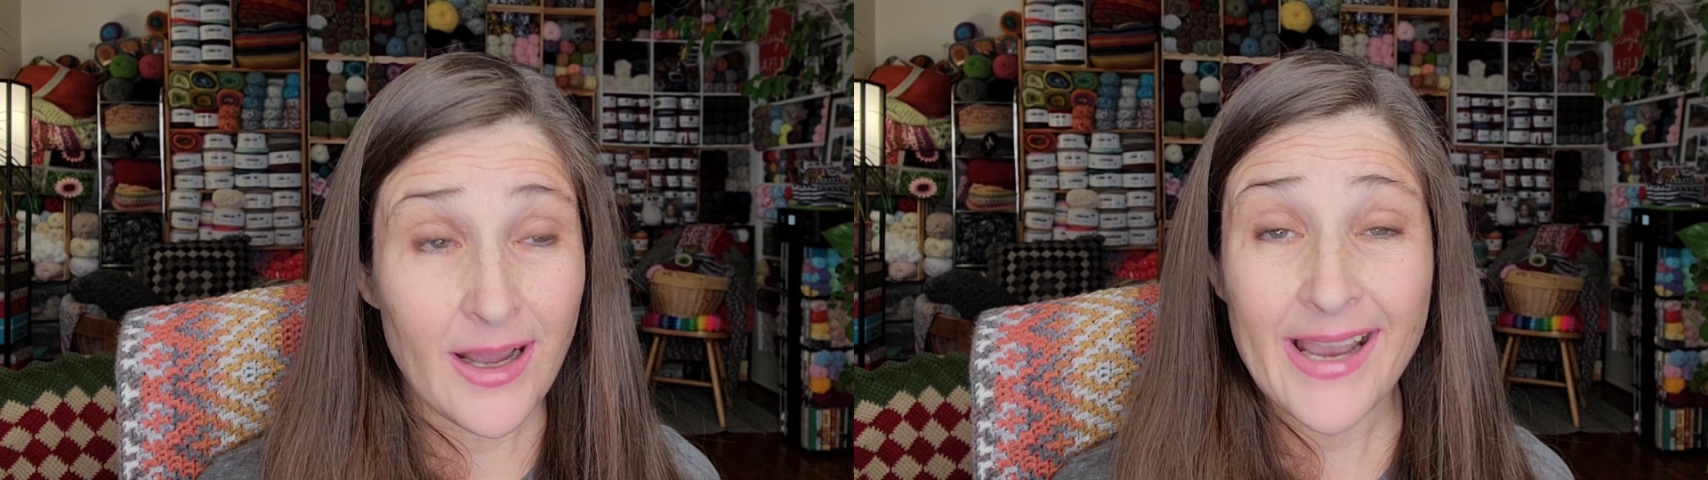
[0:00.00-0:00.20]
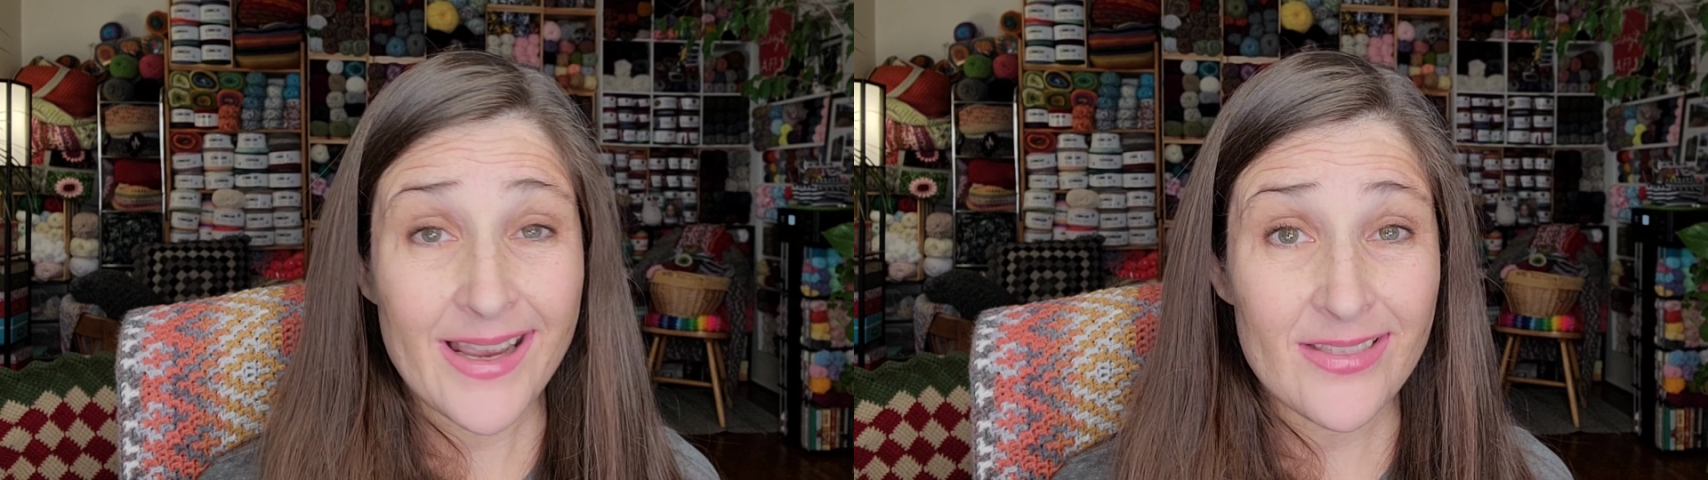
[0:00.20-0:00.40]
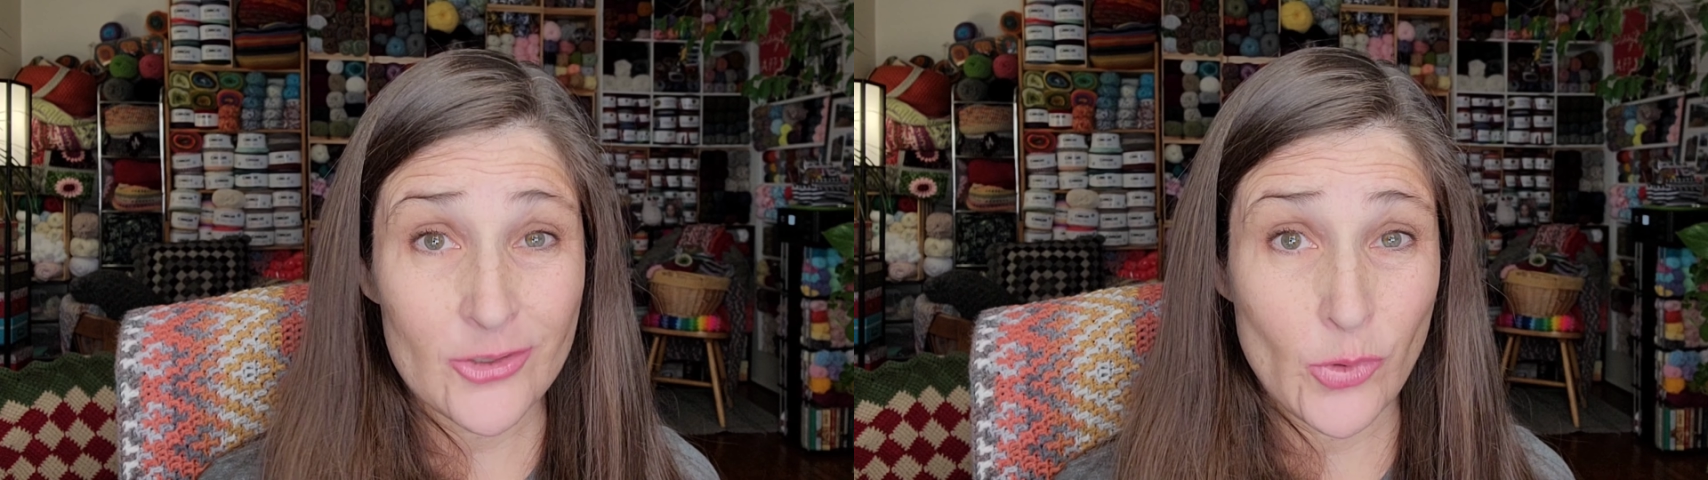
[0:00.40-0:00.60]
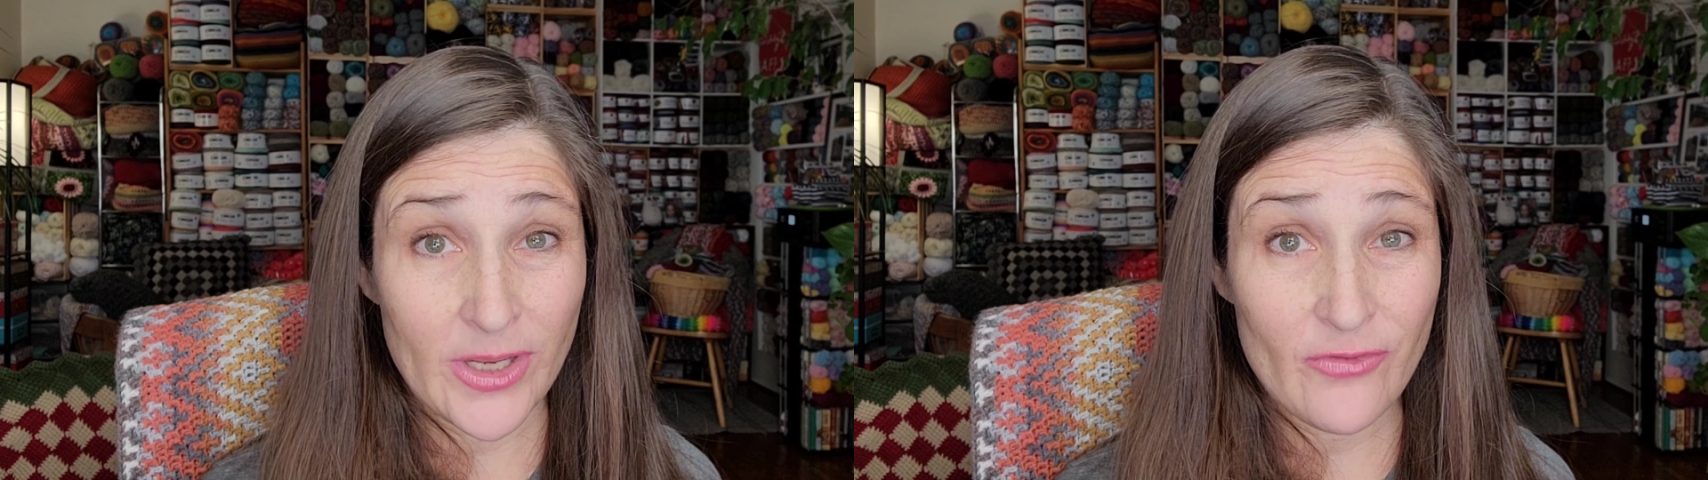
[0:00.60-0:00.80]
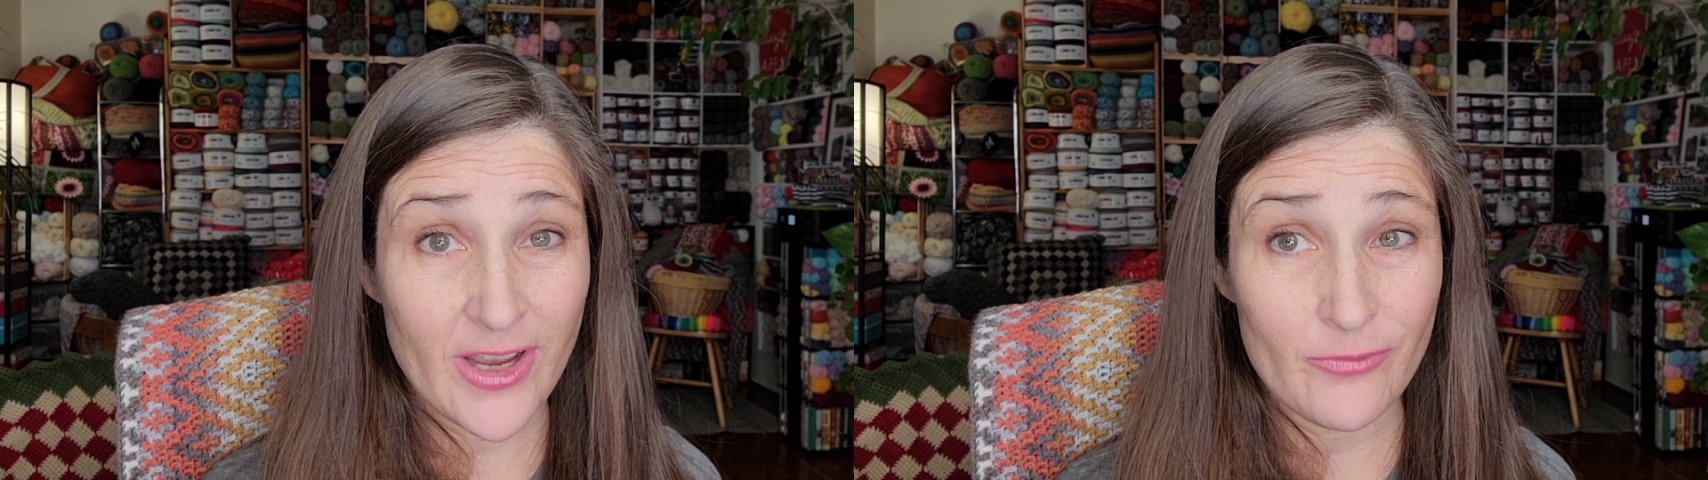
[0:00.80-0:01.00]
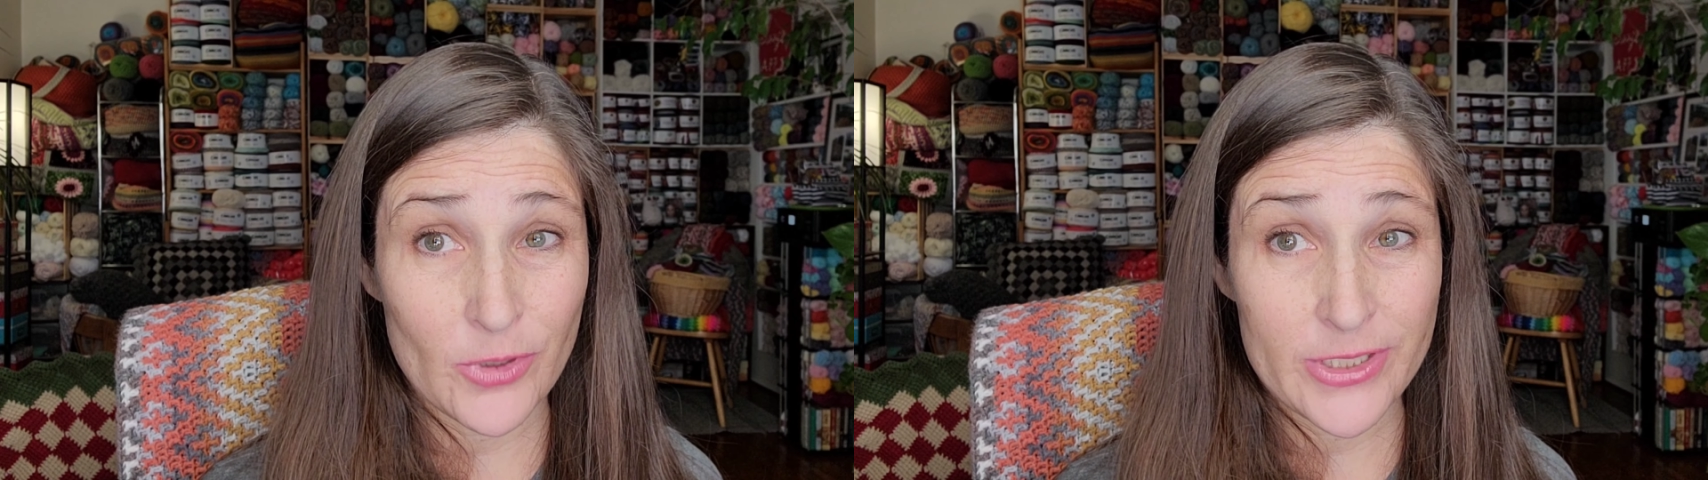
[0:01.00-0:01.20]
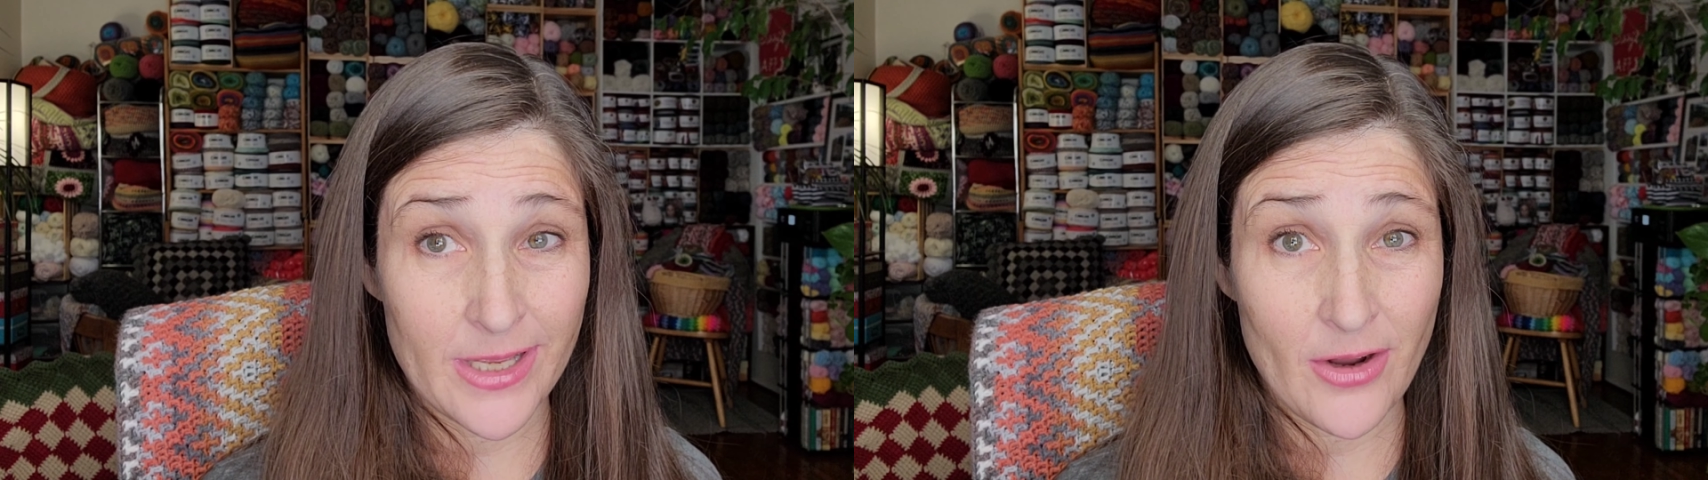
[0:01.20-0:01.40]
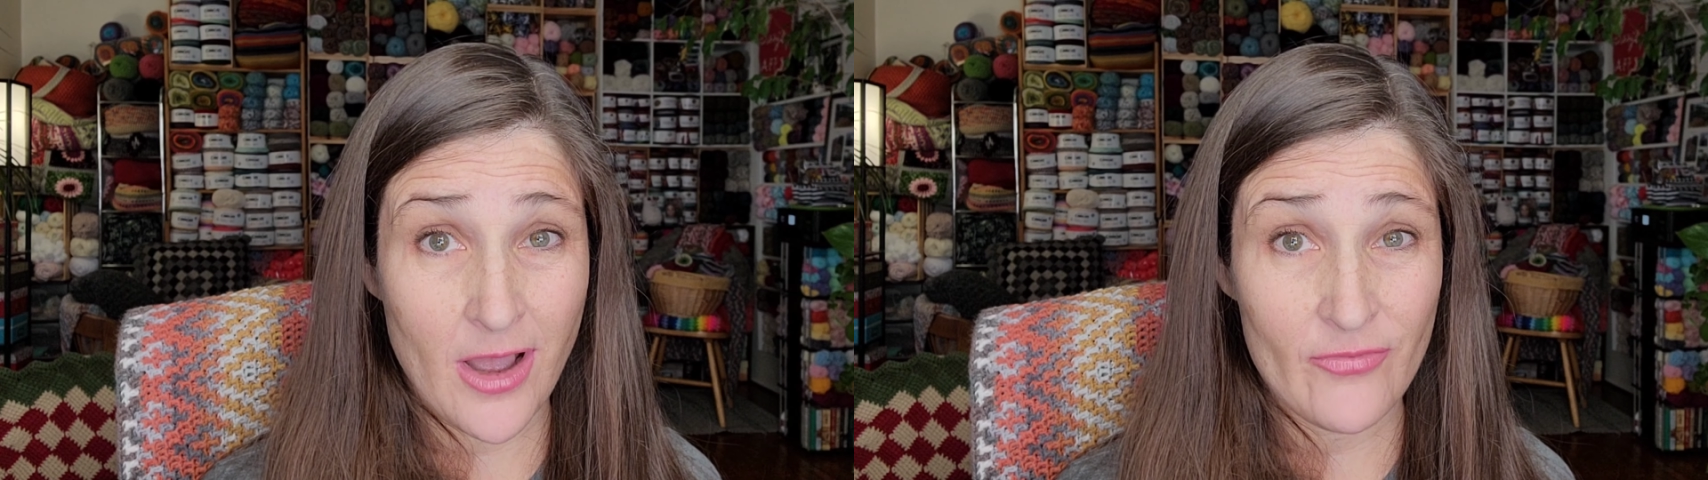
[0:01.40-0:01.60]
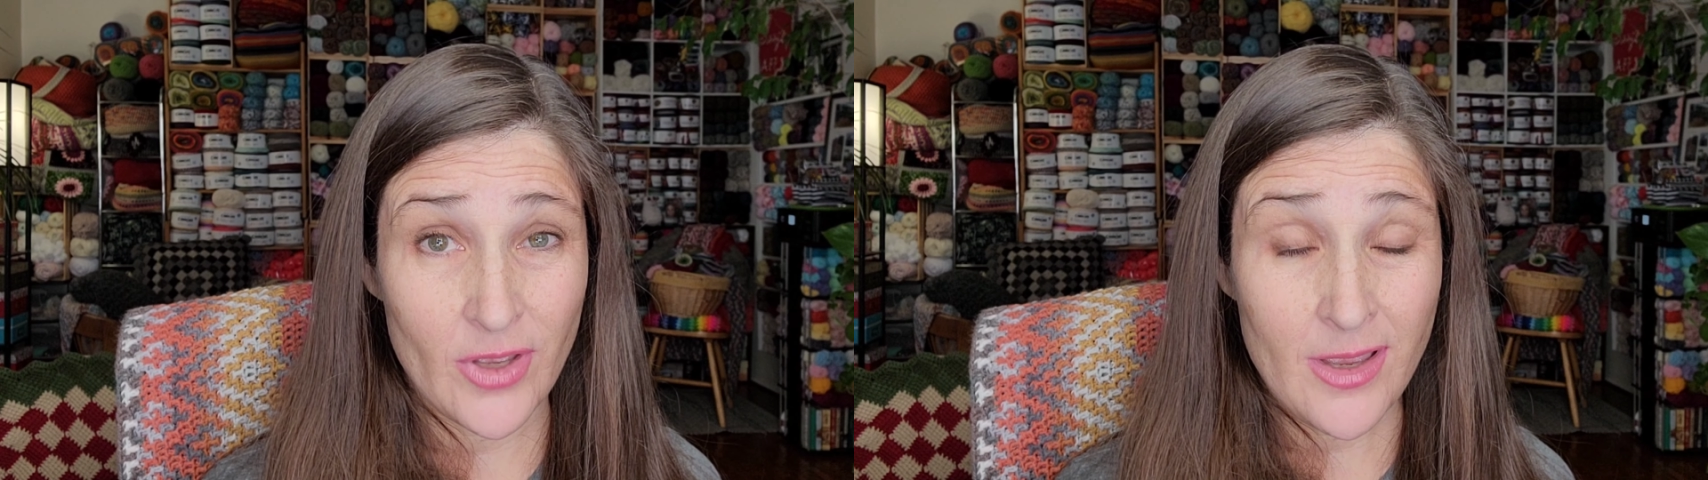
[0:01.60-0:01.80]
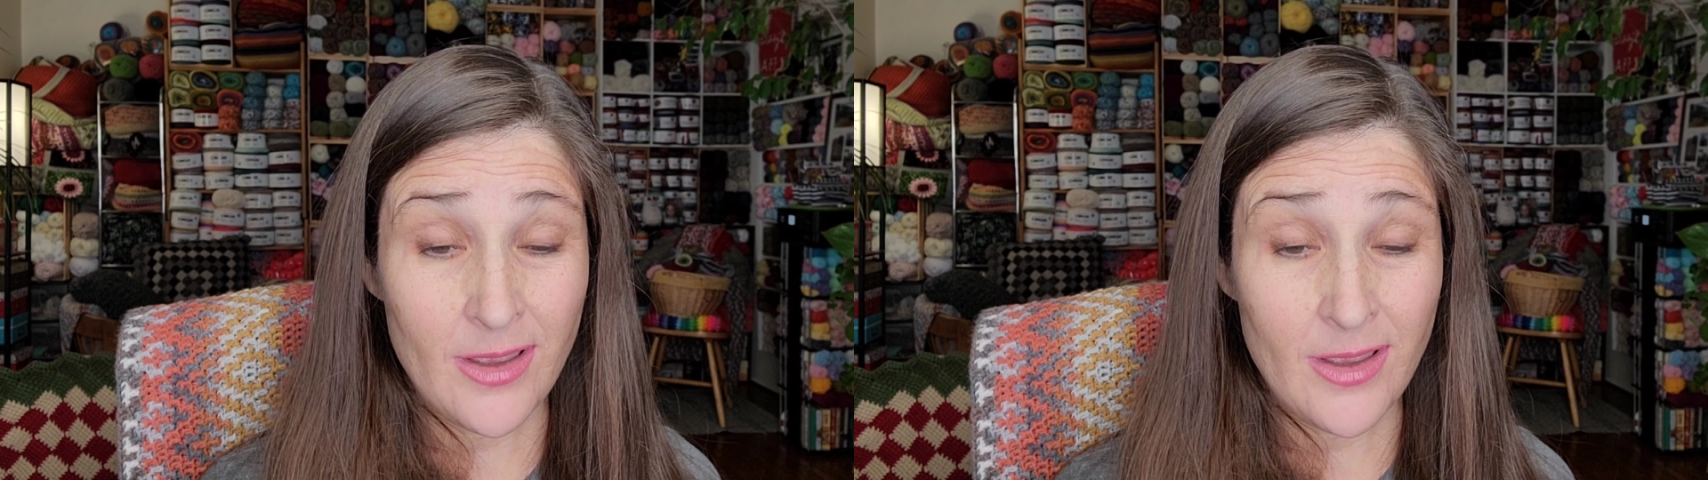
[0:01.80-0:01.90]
I got the 25% off.